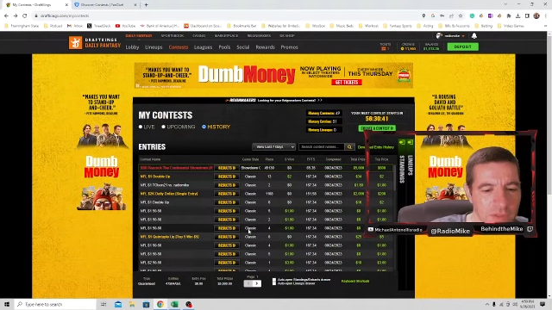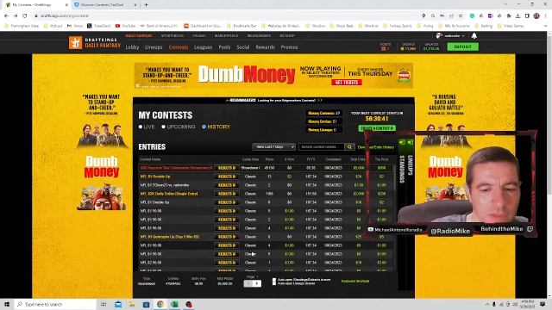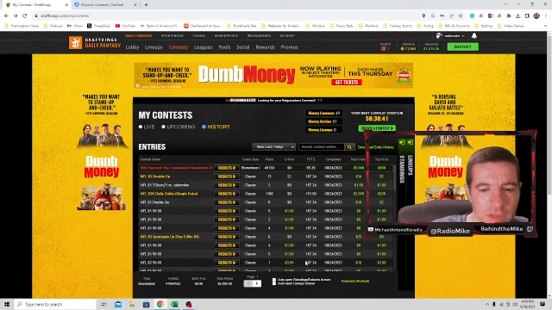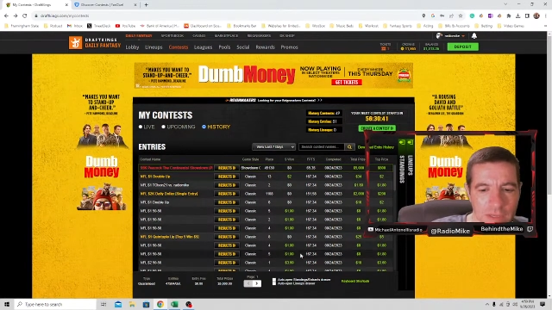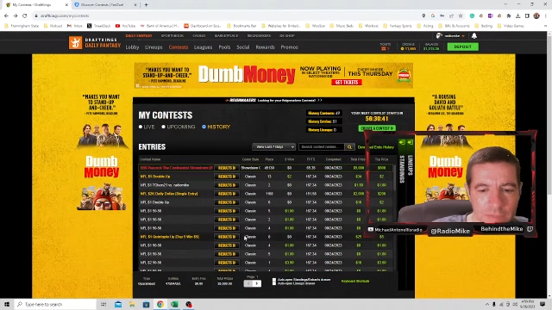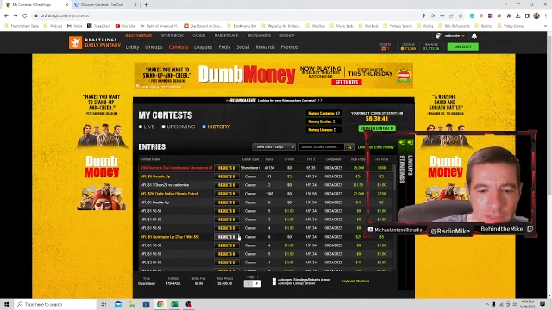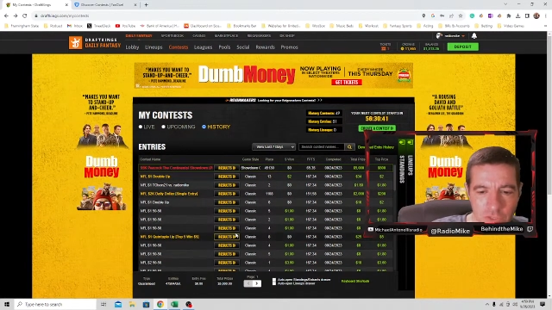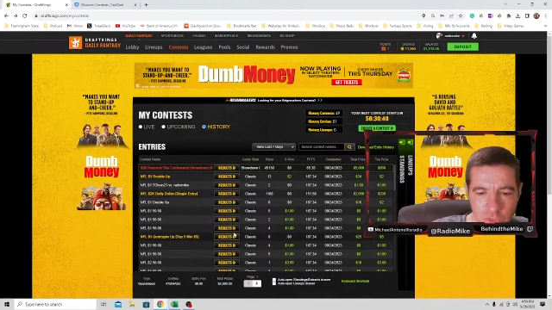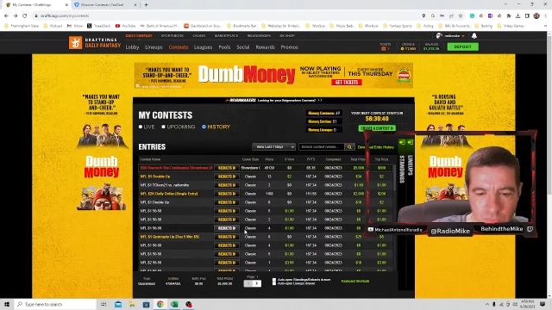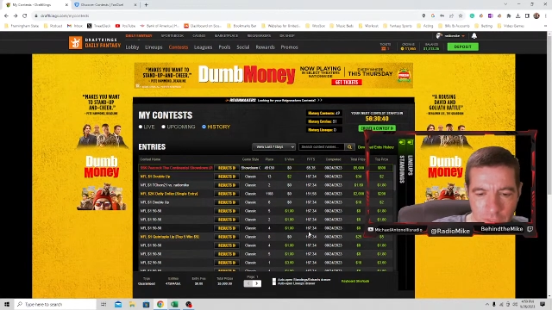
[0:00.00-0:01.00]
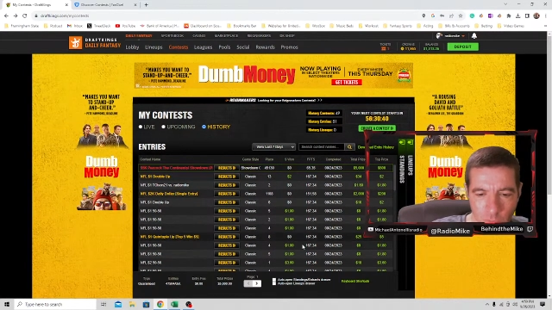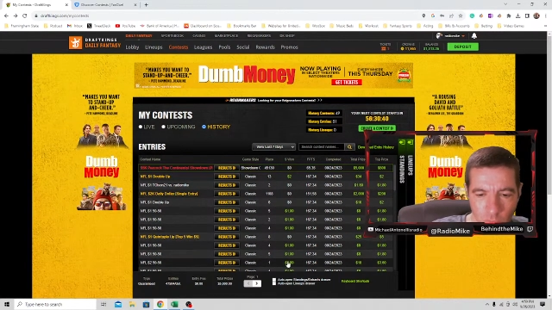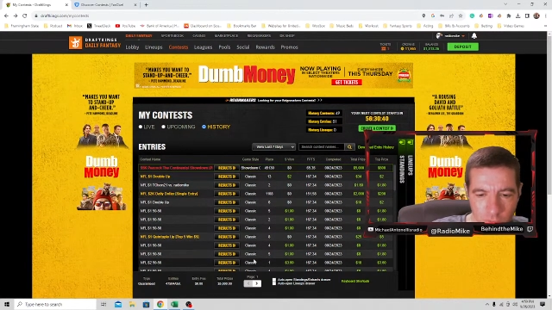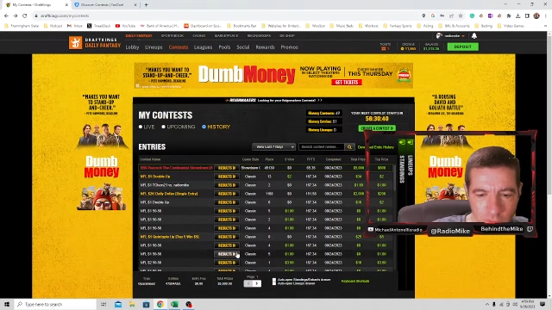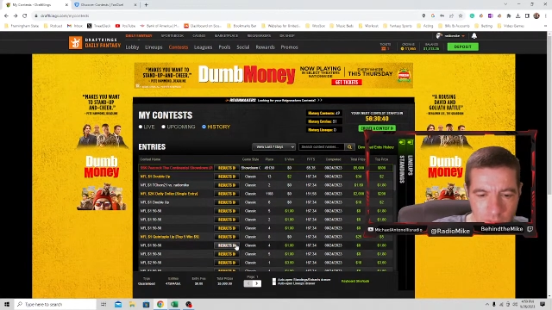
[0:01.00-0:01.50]
I'll just pick
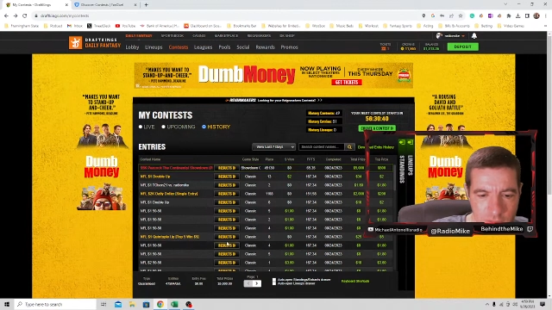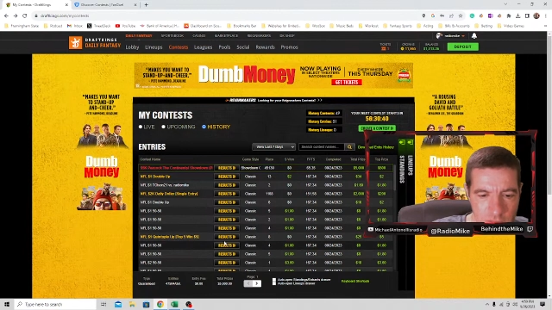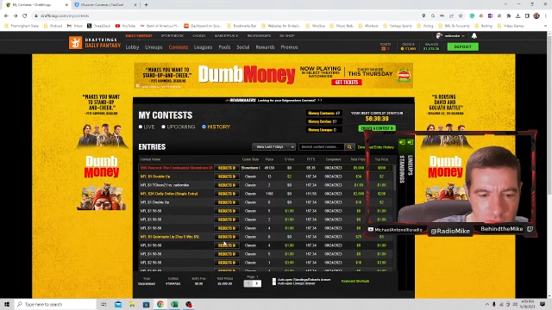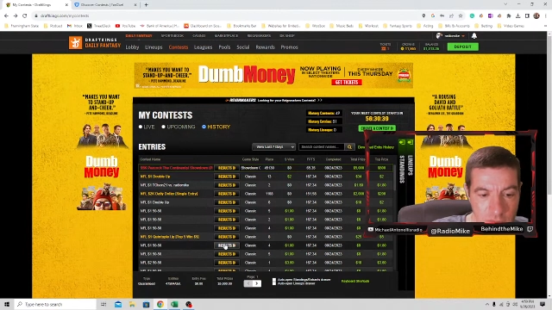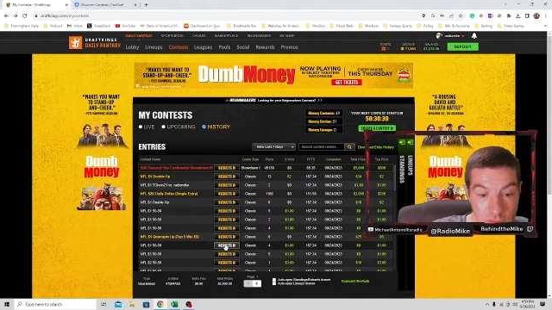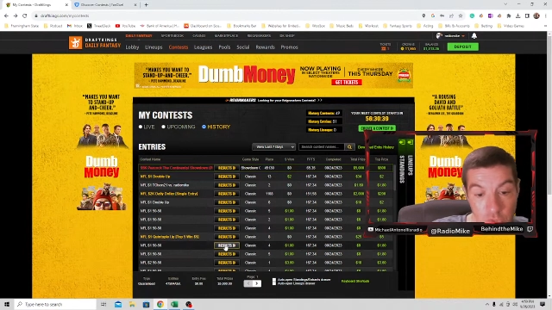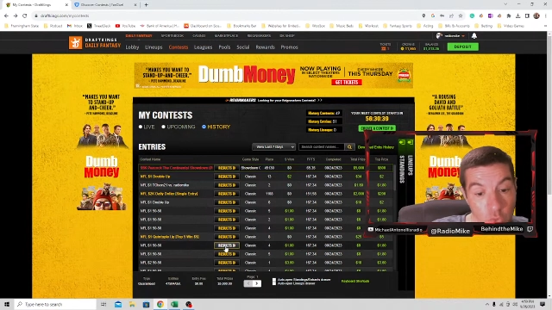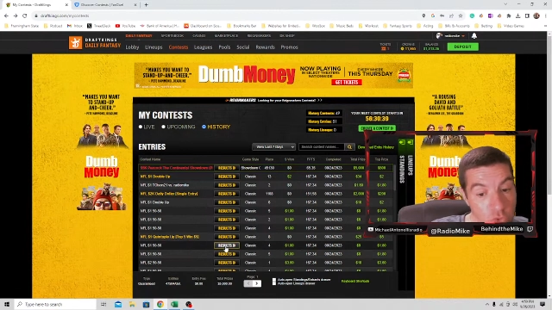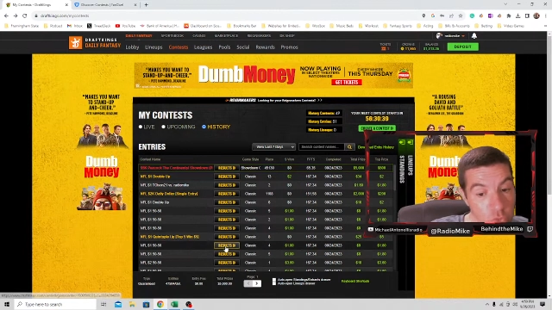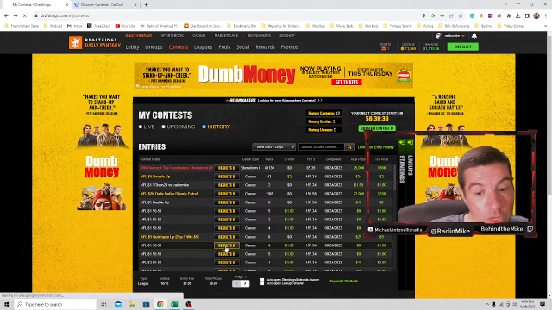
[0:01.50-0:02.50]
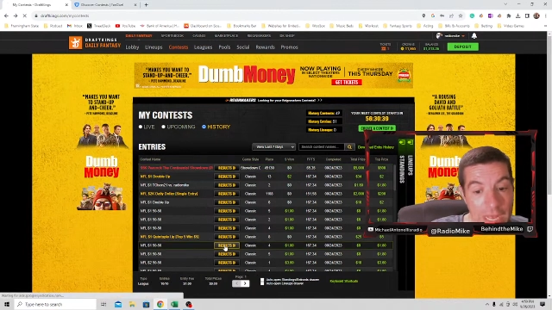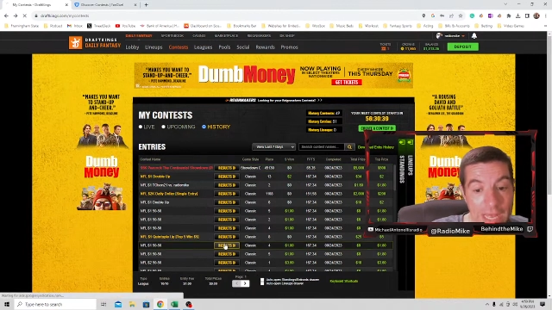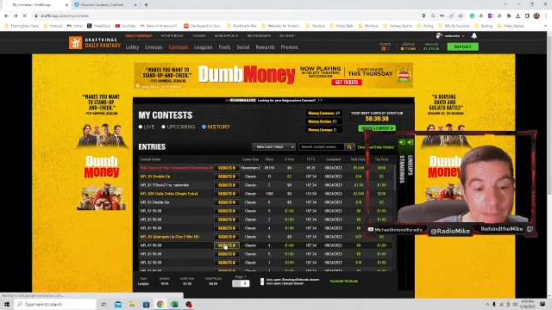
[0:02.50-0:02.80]
one of these. The scores were high. I